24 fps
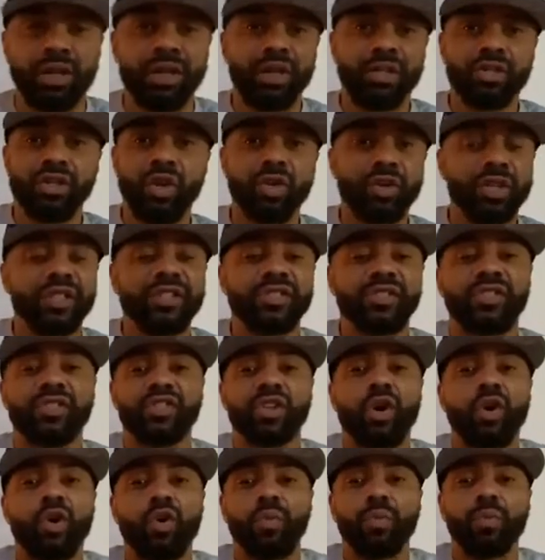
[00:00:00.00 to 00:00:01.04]
it's only
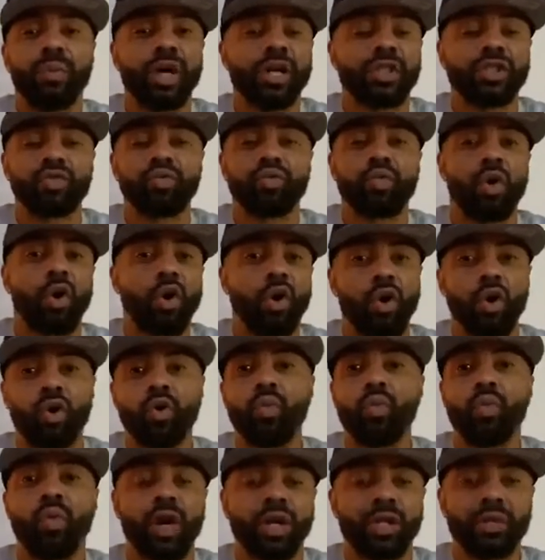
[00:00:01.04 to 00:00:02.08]
so much
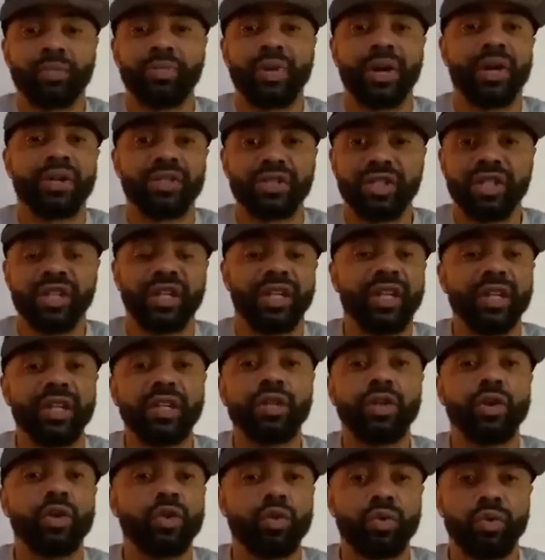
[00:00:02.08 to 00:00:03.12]
wrong one person can
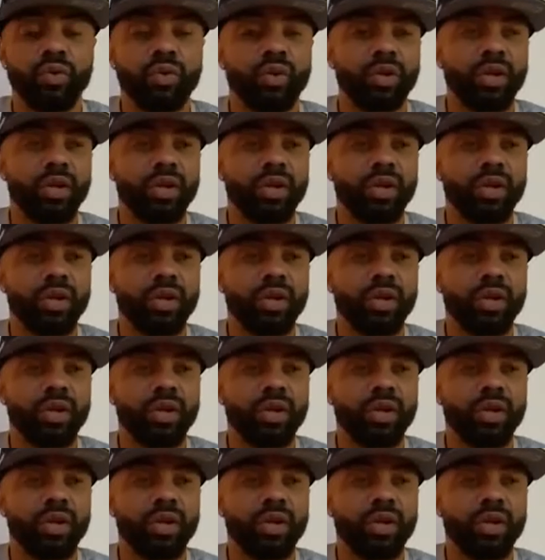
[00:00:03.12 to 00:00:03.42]
do.